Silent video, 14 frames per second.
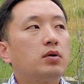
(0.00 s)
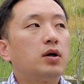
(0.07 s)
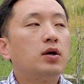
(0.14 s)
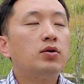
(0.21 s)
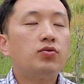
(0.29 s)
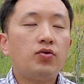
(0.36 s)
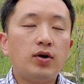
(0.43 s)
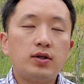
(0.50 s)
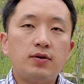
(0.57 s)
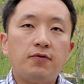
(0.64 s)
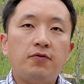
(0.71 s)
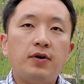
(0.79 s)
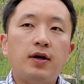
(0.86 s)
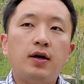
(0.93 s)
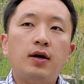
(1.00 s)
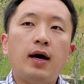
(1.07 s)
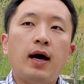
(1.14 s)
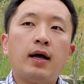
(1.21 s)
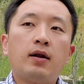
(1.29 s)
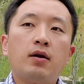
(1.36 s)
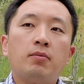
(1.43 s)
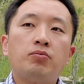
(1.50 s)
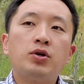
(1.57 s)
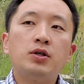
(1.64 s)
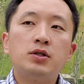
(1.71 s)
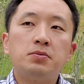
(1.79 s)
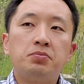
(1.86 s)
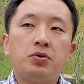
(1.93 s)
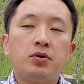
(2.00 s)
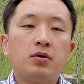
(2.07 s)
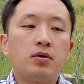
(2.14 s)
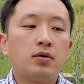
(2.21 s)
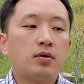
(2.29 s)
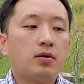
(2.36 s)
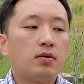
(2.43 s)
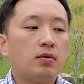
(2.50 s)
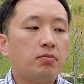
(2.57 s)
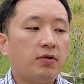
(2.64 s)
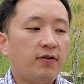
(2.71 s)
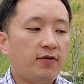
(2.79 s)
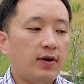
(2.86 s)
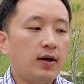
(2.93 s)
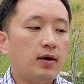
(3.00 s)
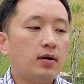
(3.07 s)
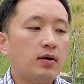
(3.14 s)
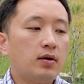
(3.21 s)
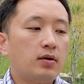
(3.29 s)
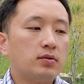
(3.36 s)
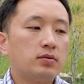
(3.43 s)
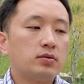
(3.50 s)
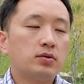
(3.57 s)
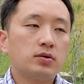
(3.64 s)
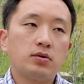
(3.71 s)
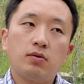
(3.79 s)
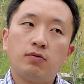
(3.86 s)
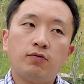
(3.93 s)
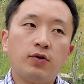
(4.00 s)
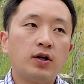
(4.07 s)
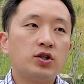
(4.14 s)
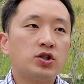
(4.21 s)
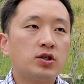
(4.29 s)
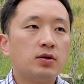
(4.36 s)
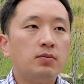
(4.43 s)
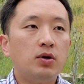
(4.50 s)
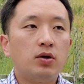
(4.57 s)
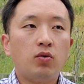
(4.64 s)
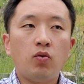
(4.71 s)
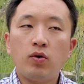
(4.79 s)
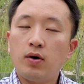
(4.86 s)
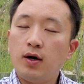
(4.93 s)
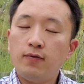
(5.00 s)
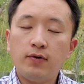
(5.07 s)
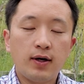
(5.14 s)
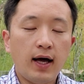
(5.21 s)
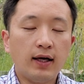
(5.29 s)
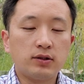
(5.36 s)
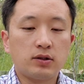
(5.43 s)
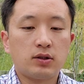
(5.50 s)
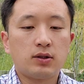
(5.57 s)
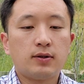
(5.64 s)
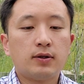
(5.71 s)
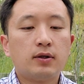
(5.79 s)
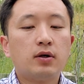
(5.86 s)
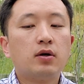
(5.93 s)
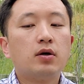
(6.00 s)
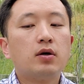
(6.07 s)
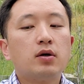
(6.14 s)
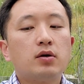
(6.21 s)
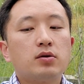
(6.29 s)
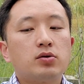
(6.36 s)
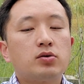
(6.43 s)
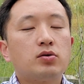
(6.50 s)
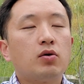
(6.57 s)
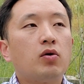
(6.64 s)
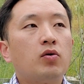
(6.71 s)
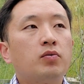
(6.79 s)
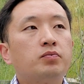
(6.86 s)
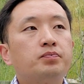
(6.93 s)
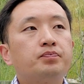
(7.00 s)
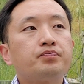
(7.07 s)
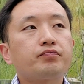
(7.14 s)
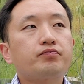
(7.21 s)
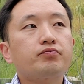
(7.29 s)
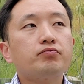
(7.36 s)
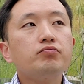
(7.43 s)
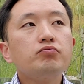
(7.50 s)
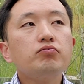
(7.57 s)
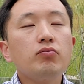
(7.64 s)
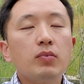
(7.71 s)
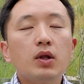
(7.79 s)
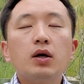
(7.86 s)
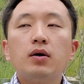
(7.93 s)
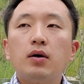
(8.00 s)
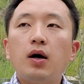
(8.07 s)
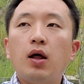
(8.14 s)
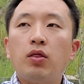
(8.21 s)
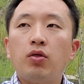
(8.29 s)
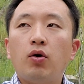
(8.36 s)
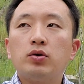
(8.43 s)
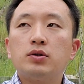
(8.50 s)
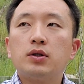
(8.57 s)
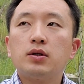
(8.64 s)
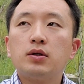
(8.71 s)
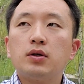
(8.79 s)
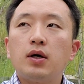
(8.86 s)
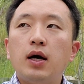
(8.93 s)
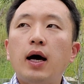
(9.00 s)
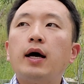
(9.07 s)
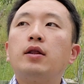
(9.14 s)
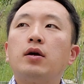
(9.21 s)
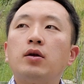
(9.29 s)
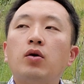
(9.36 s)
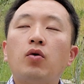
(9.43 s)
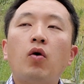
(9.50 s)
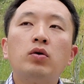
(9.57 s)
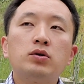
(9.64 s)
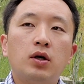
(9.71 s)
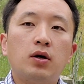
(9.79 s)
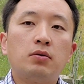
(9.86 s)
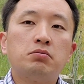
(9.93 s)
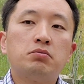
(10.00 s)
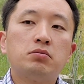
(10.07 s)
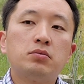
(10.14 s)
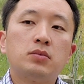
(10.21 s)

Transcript: interest fee and the principal fee is very similar or even less. So I thought, and in the long term,